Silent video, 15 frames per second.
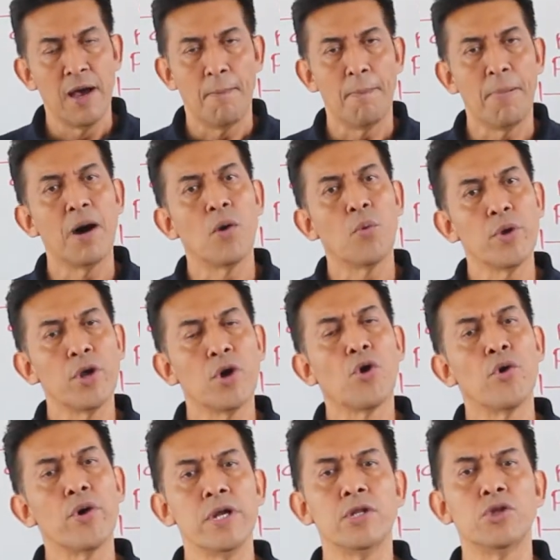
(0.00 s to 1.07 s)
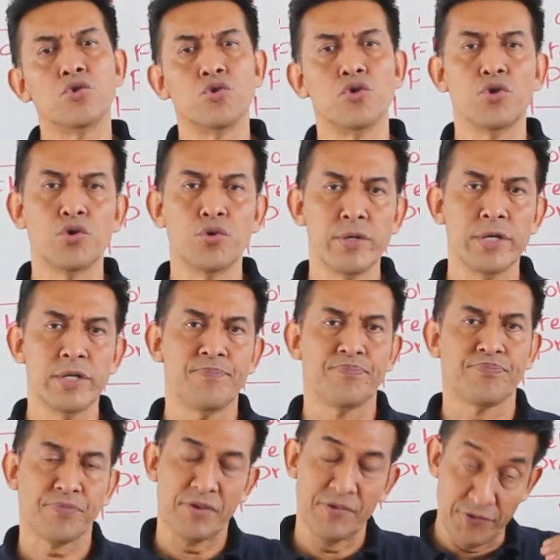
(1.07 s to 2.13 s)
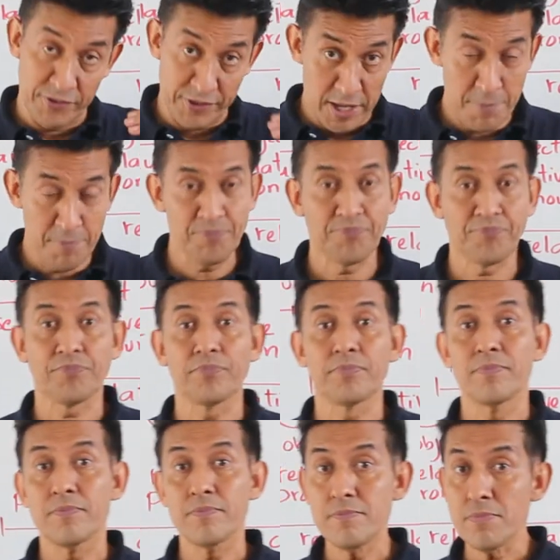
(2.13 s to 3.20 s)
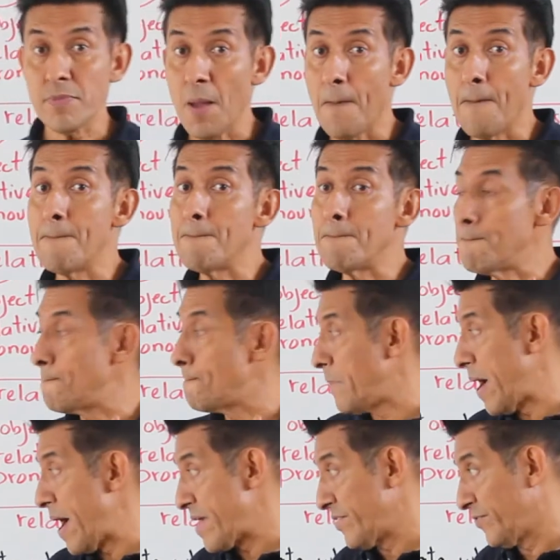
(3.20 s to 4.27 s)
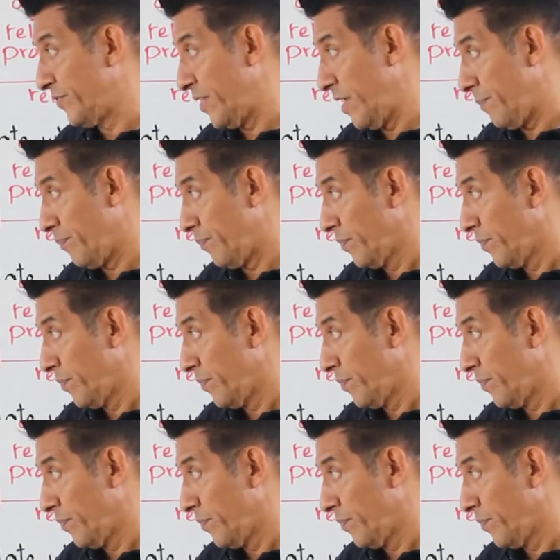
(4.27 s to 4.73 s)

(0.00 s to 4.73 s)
but we're going to do it step by step.